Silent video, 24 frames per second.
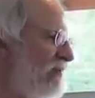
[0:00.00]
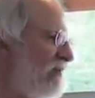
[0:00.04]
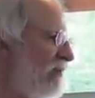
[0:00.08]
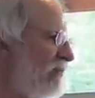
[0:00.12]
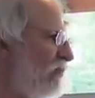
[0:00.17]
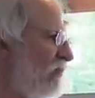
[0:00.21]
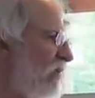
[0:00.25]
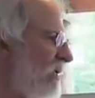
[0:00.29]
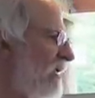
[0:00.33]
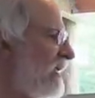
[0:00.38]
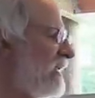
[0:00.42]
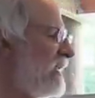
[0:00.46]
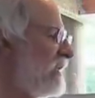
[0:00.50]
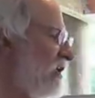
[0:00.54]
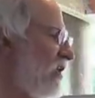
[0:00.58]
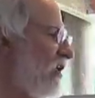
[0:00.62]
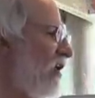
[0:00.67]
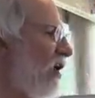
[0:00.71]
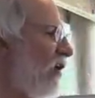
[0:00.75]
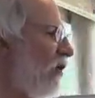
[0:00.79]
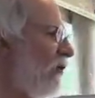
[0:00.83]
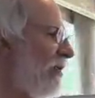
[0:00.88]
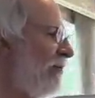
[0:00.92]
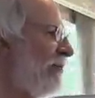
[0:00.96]
but we didn't
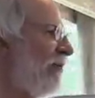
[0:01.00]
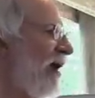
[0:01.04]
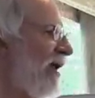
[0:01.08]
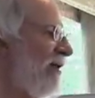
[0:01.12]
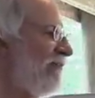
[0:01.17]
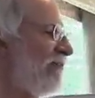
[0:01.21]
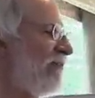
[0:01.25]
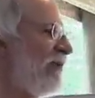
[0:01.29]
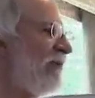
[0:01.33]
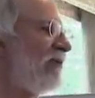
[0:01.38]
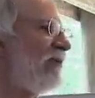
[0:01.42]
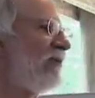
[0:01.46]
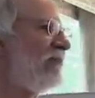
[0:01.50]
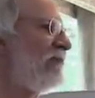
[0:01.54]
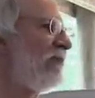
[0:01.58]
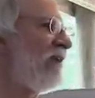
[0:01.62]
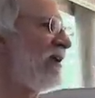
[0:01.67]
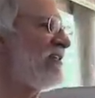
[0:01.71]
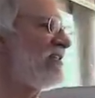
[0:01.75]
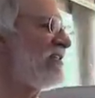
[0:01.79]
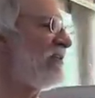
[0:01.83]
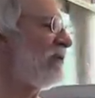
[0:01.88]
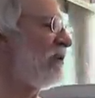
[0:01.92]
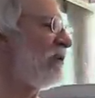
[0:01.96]
know. We bought it from a
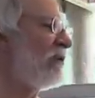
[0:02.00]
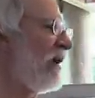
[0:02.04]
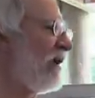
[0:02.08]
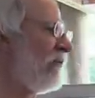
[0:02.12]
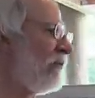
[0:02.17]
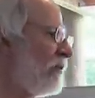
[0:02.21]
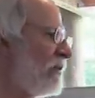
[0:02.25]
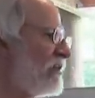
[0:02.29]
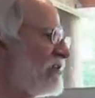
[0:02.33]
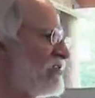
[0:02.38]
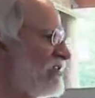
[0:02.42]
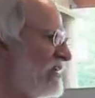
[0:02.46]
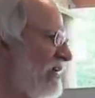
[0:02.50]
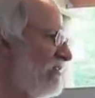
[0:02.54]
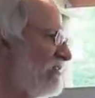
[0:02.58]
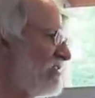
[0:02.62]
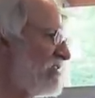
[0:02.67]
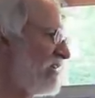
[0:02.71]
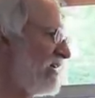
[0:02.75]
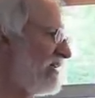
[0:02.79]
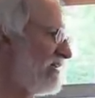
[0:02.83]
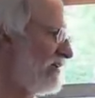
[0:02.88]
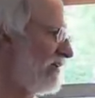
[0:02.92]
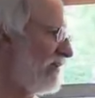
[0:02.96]
place that we thought wouldn't sell
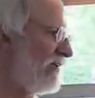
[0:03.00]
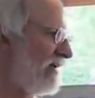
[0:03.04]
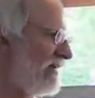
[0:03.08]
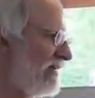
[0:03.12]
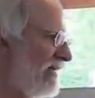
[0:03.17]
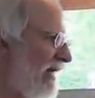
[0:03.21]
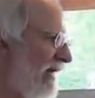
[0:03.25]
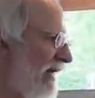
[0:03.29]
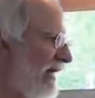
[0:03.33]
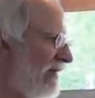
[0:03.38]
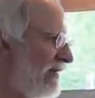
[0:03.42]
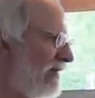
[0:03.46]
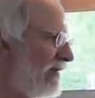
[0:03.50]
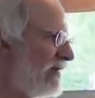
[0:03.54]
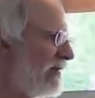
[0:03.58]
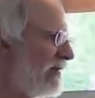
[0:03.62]
us anything like that.